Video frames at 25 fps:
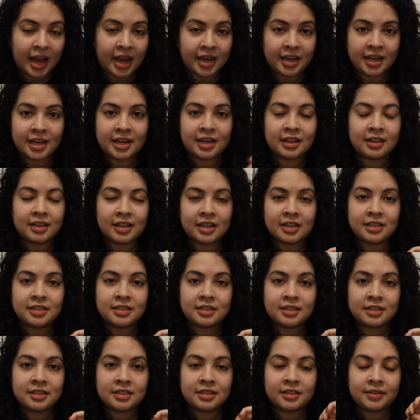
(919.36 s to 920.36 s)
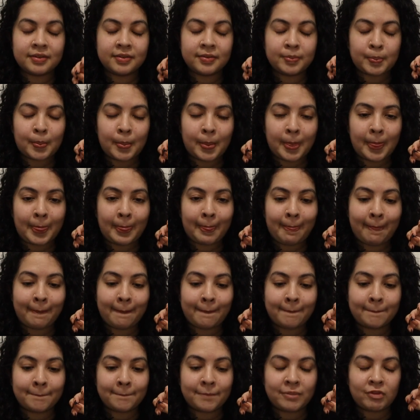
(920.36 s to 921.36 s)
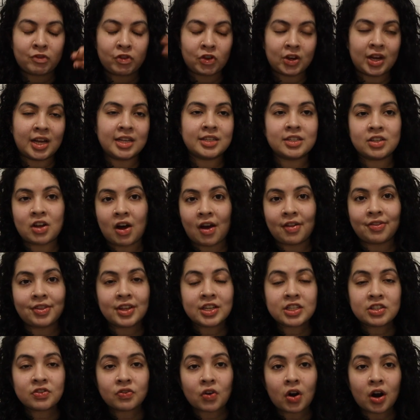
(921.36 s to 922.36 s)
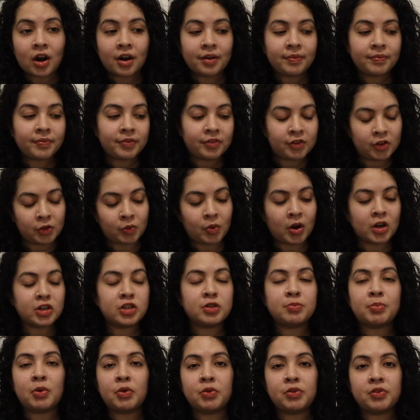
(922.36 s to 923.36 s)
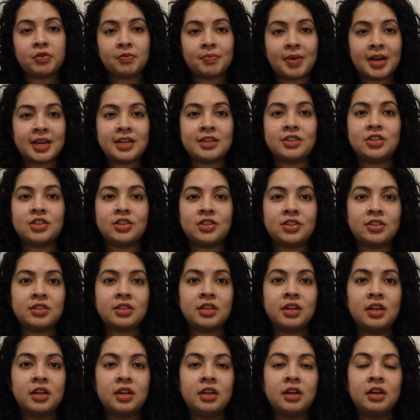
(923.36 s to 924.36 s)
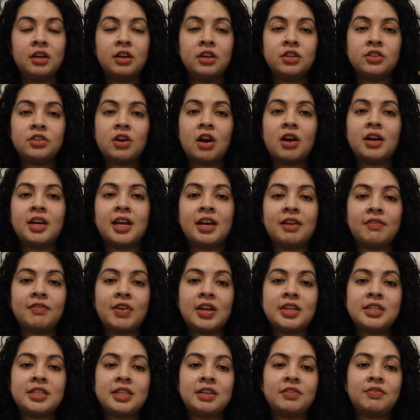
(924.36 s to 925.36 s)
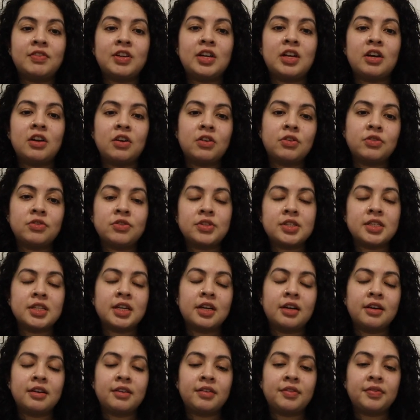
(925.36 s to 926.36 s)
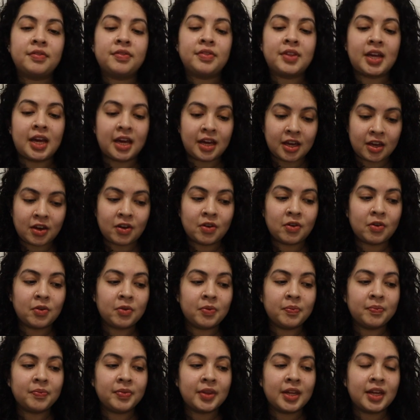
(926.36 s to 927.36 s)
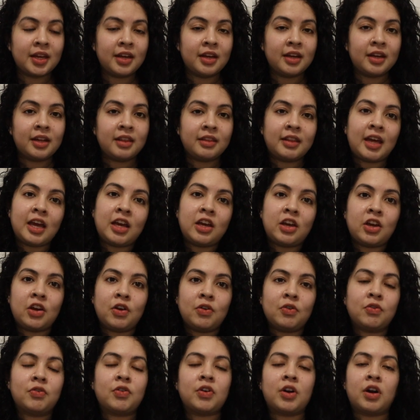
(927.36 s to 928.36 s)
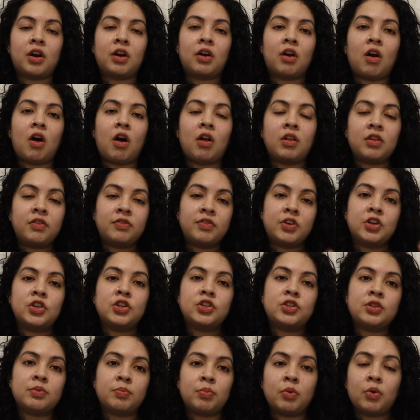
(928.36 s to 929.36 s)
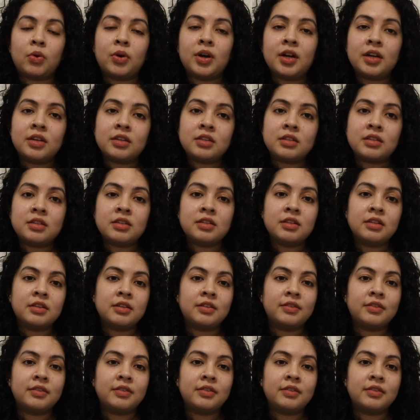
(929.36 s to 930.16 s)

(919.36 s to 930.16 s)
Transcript: needed this. If you guys got this far, if you watched both of my just talking, venting videos, thank you. Thank you for all of your support.